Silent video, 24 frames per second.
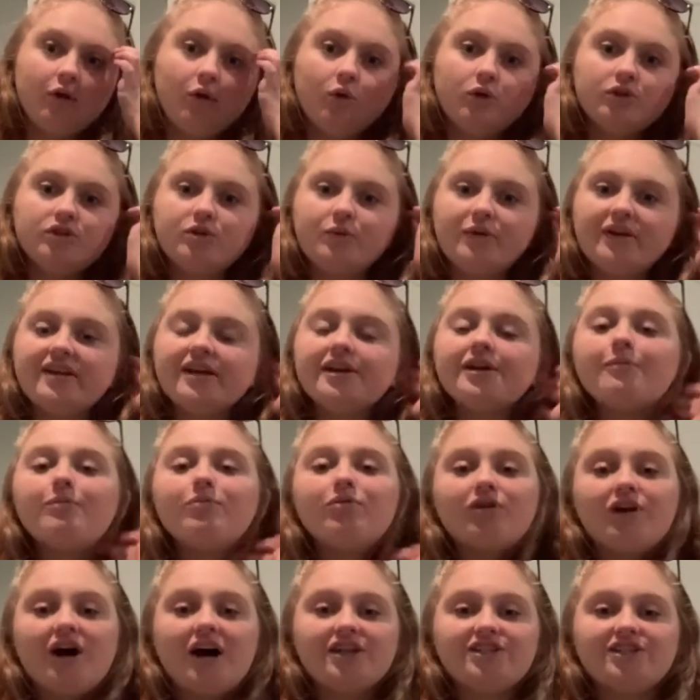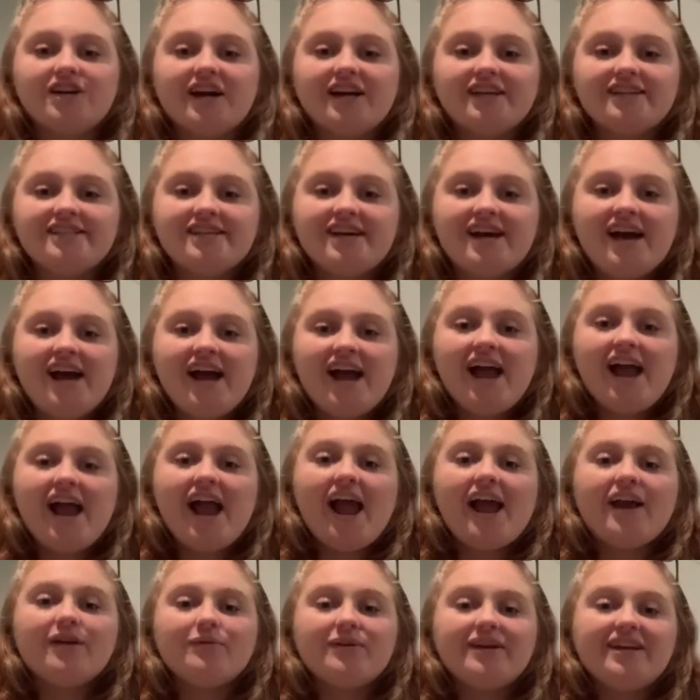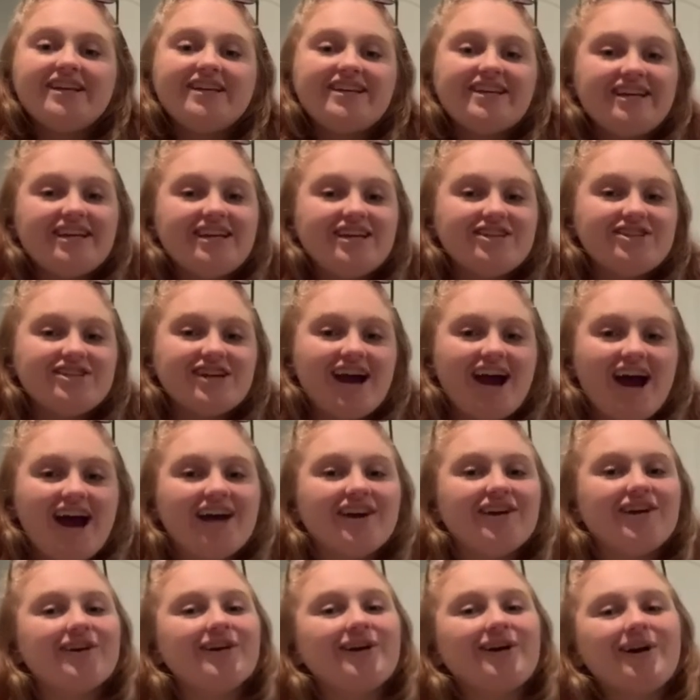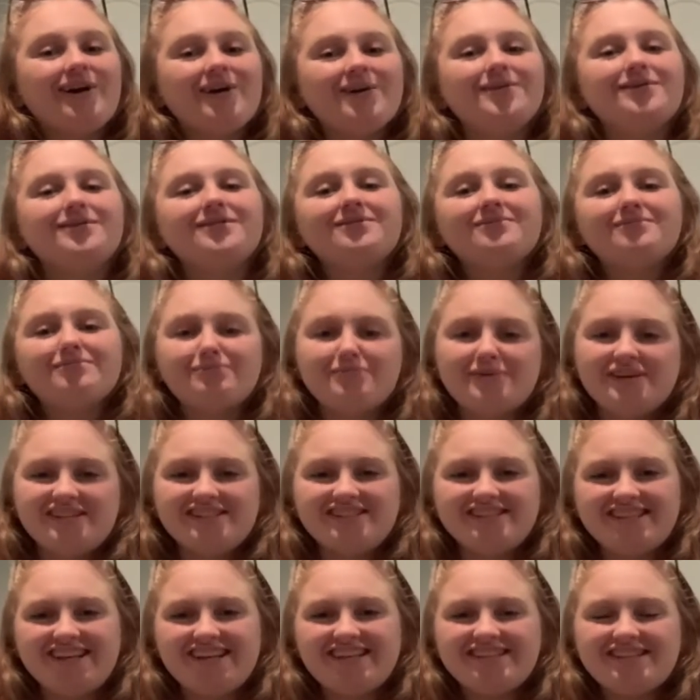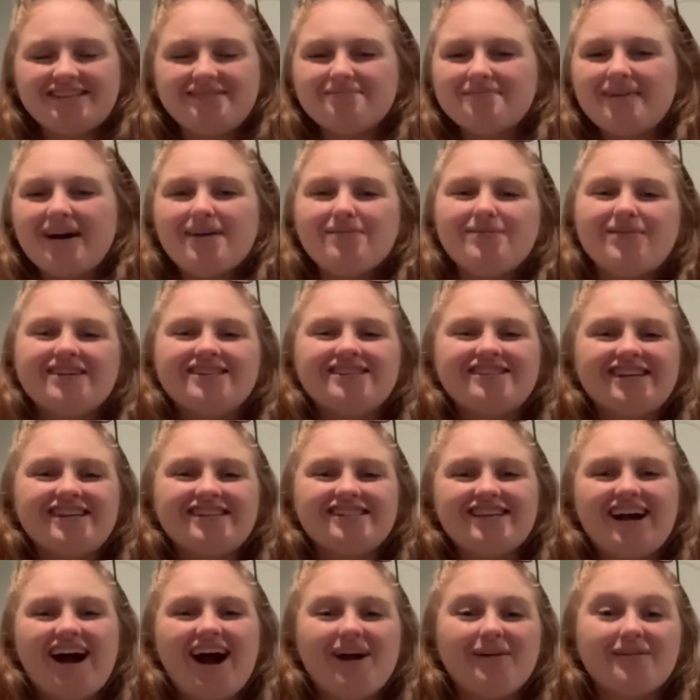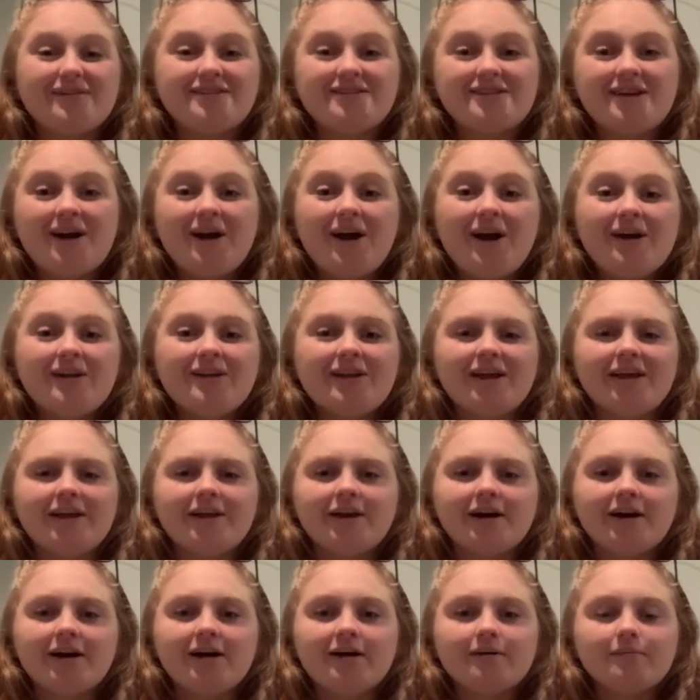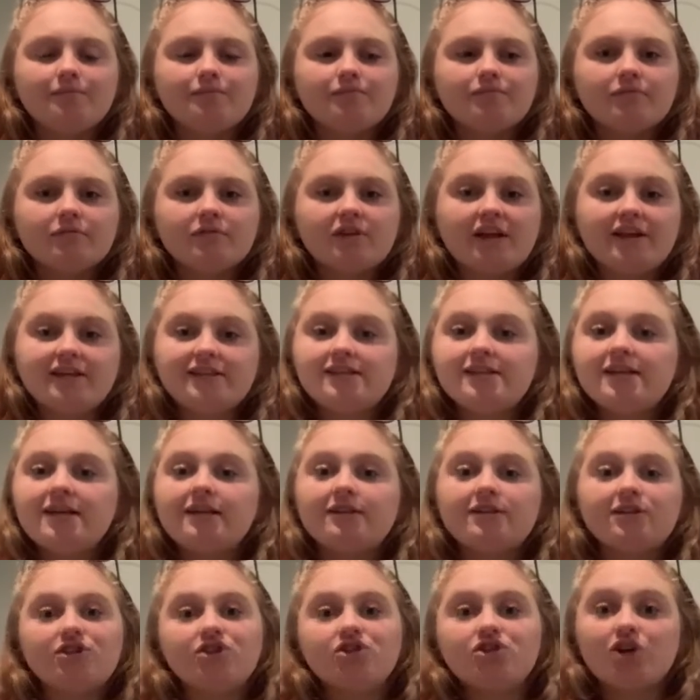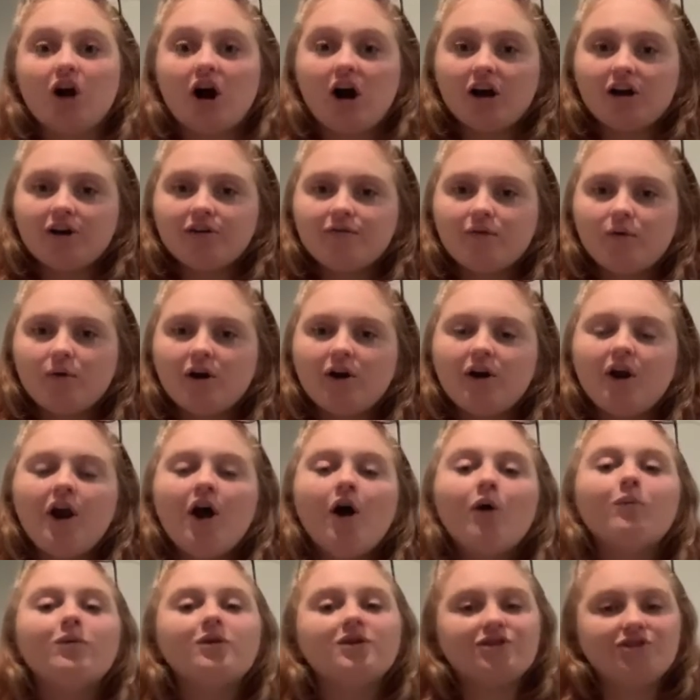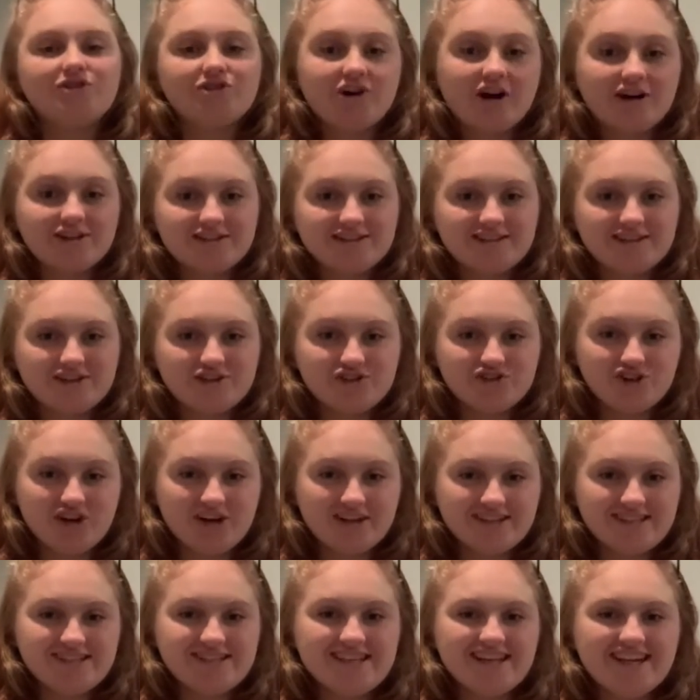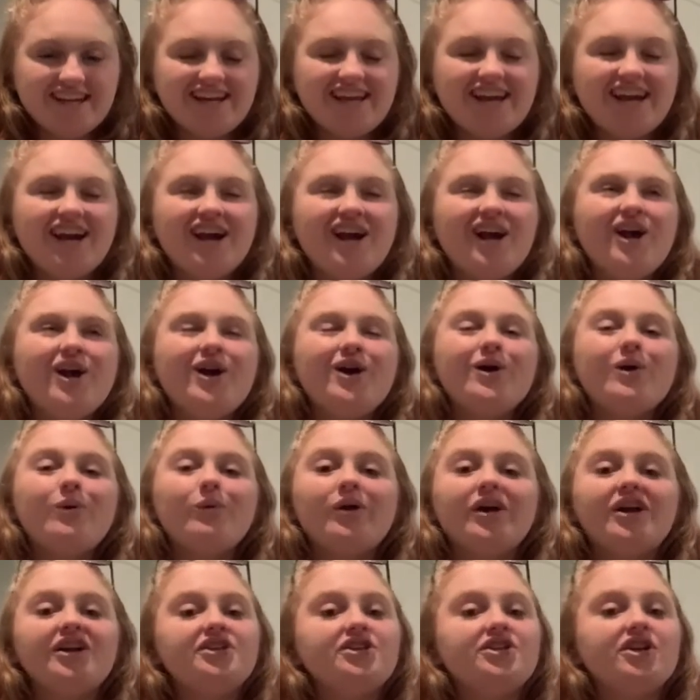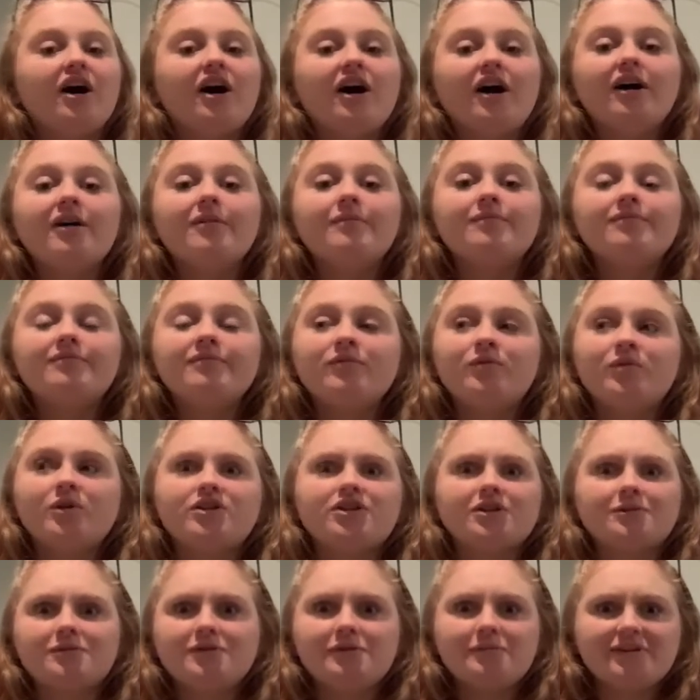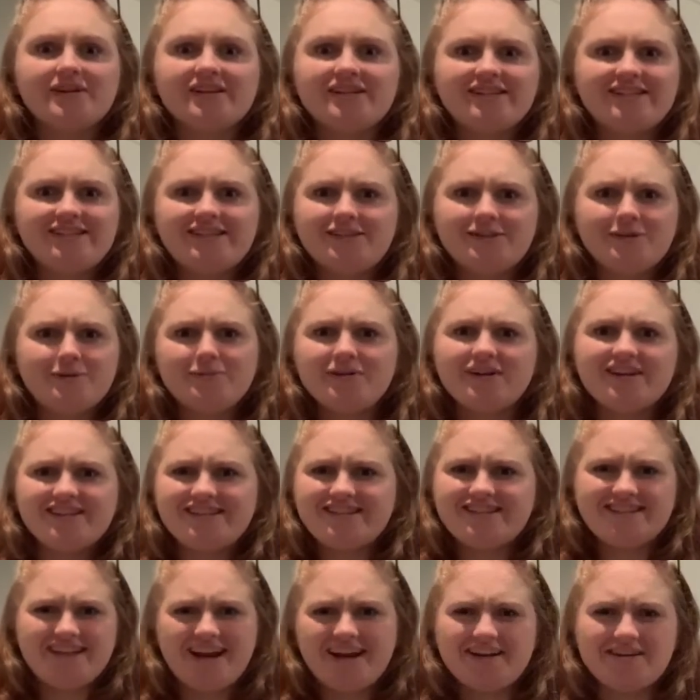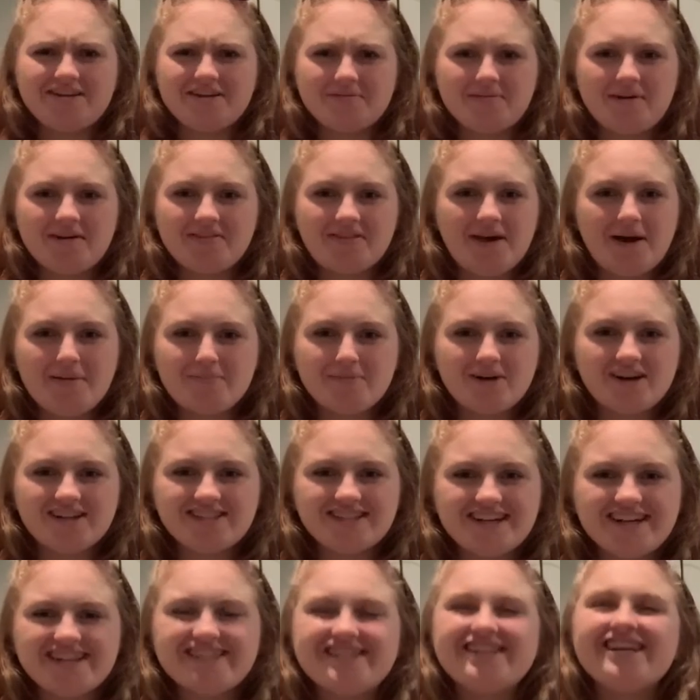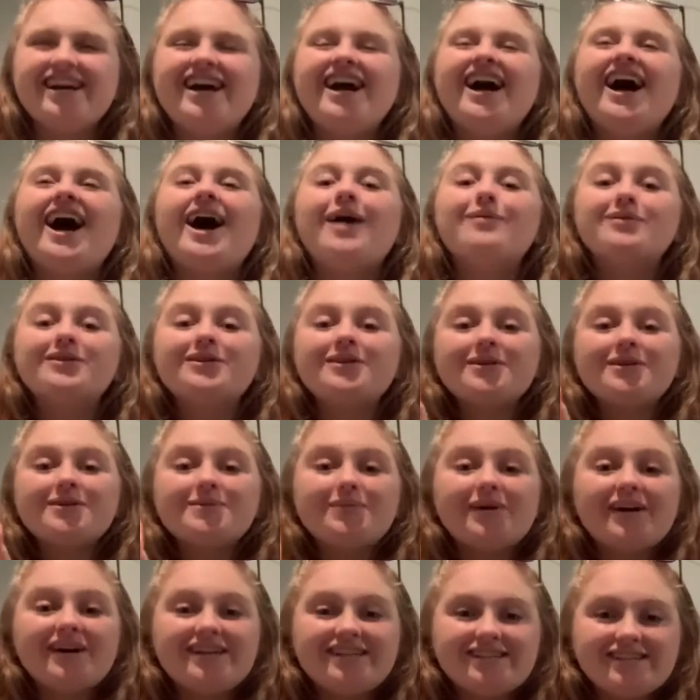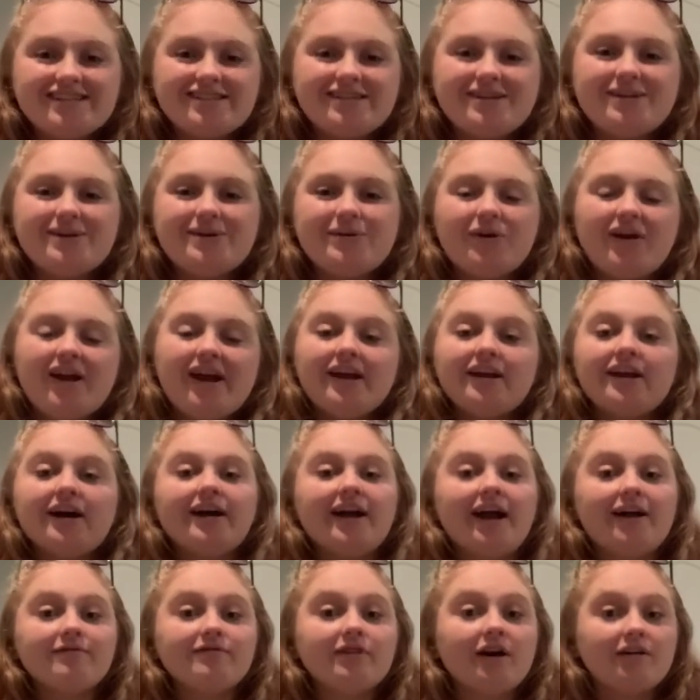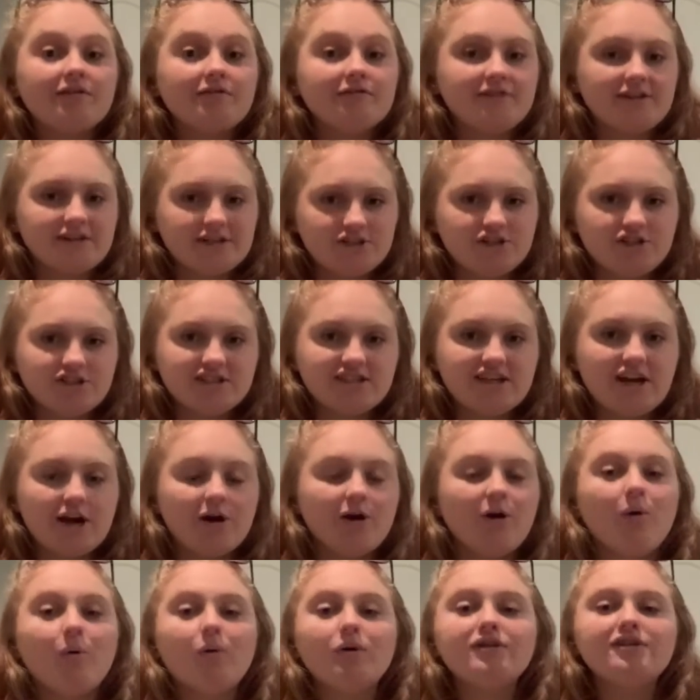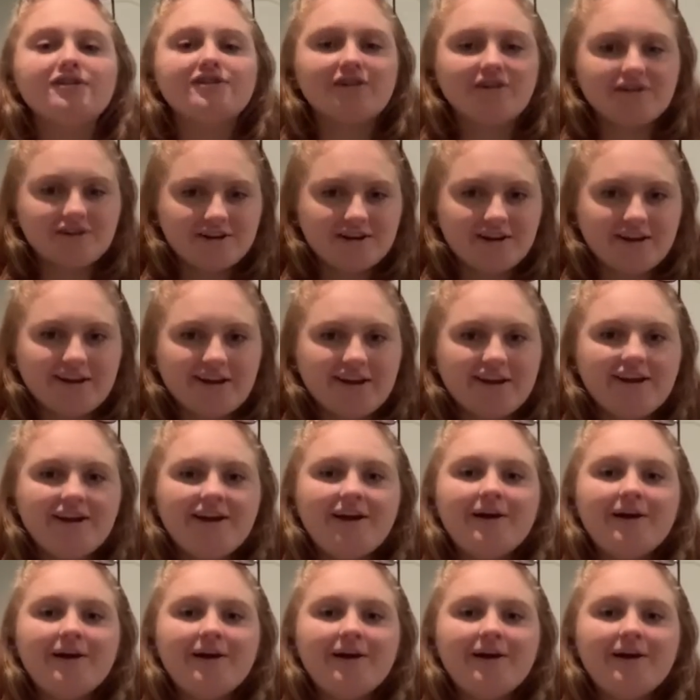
so we did a project and we each had our own business. In my business, I was like seeing the stock for was Johnson & Johnson. Which I'm super, super excited about that project. We're doing part two, and I have not finished it yet or started it,